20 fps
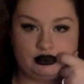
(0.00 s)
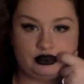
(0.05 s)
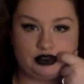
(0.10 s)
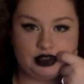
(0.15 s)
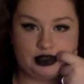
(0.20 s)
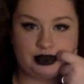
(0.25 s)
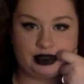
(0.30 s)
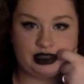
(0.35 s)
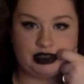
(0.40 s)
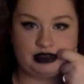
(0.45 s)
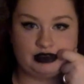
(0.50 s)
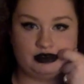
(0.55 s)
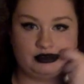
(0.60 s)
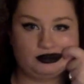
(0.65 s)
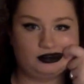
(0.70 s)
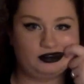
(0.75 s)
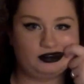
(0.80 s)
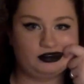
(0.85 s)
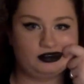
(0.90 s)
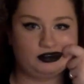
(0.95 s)
do it,
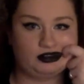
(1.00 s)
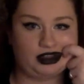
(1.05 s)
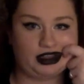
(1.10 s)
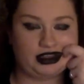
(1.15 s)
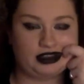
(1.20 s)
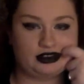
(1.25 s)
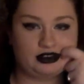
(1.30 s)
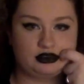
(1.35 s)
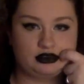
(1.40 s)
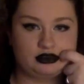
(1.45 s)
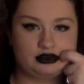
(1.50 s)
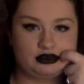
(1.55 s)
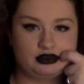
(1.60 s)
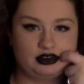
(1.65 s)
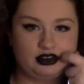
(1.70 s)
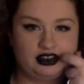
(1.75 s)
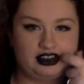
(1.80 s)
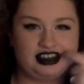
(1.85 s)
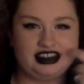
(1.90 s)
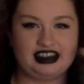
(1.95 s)
like,
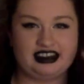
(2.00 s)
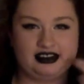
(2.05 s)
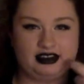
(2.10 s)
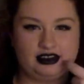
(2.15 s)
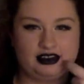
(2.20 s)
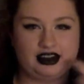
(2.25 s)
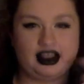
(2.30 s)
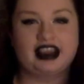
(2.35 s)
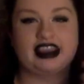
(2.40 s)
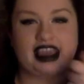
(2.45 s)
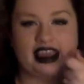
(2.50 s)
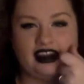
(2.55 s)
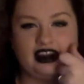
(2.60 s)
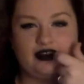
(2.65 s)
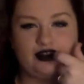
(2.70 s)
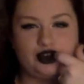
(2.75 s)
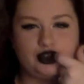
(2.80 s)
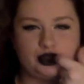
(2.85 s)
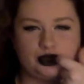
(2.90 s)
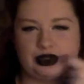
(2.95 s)
again,
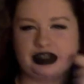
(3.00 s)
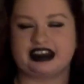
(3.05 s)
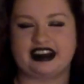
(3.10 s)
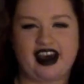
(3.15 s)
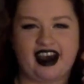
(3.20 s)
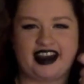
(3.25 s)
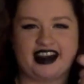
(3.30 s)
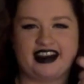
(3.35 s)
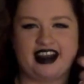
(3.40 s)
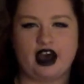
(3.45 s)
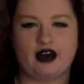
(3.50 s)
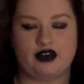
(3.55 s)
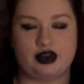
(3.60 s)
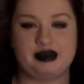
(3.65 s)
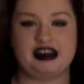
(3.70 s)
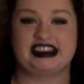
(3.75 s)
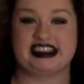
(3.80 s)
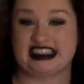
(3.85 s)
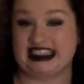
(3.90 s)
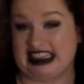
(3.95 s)
if you do it not enough, it
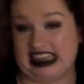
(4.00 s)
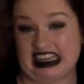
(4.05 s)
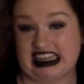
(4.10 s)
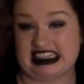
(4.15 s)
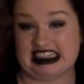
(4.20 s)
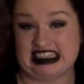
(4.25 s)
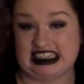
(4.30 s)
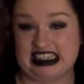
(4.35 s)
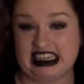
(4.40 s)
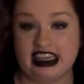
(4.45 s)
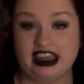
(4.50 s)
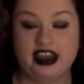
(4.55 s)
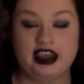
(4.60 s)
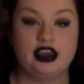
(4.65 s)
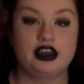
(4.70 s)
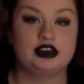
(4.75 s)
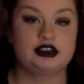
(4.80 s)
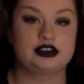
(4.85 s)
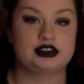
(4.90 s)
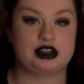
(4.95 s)
means addicted.
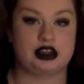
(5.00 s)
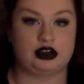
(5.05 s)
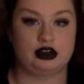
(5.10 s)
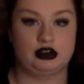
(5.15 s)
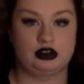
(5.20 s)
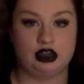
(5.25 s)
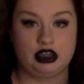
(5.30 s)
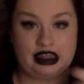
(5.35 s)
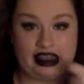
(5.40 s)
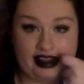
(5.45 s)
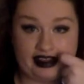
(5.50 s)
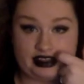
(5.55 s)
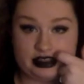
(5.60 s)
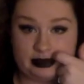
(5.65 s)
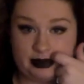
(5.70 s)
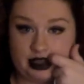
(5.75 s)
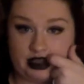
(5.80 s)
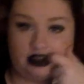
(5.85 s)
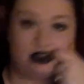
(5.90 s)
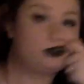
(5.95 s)
So, it has to
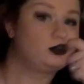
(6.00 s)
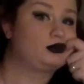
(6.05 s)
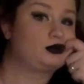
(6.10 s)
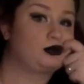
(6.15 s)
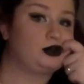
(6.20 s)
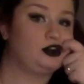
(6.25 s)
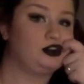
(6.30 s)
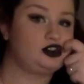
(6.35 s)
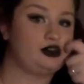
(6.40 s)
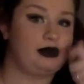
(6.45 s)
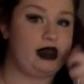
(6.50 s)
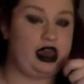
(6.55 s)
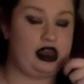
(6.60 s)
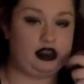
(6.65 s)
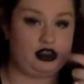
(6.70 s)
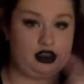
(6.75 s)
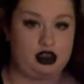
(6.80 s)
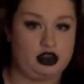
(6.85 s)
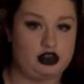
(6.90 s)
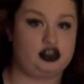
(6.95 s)
be real dramatic.
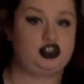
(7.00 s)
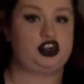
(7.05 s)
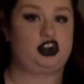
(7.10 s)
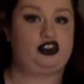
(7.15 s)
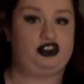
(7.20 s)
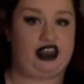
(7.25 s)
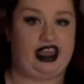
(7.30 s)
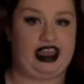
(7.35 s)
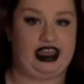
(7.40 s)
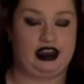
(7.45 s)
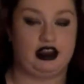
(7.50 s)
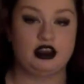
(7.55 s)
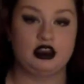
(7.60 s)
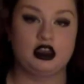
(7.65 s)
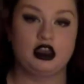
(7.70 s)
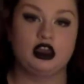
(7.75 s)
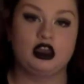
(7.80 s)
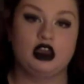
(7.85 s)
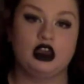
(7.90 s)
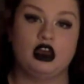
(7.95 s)
You got to jerk the head.
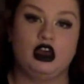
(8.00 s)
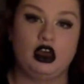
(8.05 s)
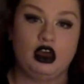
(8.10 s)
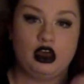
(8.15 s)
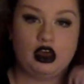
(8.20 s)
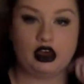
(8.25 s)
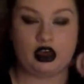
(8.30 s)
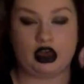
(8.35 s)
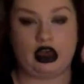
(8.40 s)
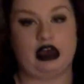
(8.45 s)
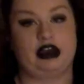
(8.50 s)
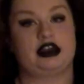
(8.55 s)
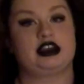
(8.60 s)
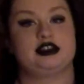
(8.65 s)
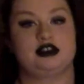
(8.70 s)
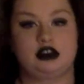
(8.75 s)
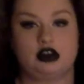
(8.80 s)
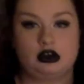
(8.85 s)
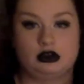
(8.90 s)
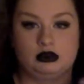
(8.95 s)

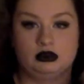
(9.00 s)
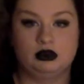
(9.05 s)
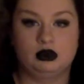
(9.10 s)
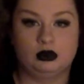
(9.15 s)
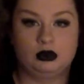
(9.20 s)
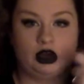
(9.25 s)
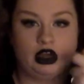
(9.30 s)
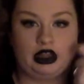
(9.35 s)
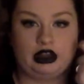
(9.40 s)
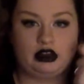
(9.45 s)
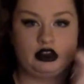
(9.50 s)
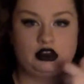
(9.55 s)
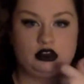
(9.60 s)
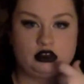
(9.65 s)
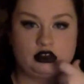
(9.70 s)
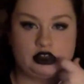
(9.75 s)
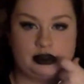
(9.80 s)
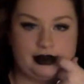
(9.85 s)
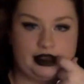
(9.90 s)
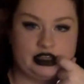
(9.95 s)
Because you don't want
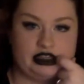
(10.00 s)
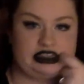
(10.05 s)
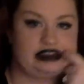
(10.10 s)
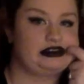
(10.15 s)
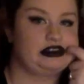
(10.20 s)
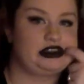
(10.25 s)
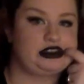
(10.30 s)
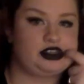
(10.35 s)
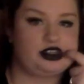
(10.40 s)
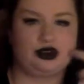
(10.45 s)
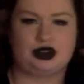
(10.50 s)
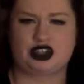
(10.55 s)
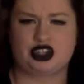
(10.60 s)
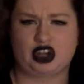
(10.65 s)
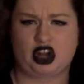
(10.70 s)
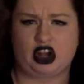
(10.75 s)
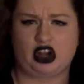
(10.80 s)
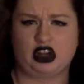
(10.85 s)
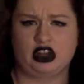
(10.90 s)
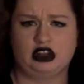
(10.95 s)
to be addicted to a
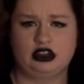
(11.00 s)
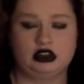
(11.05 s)
shark.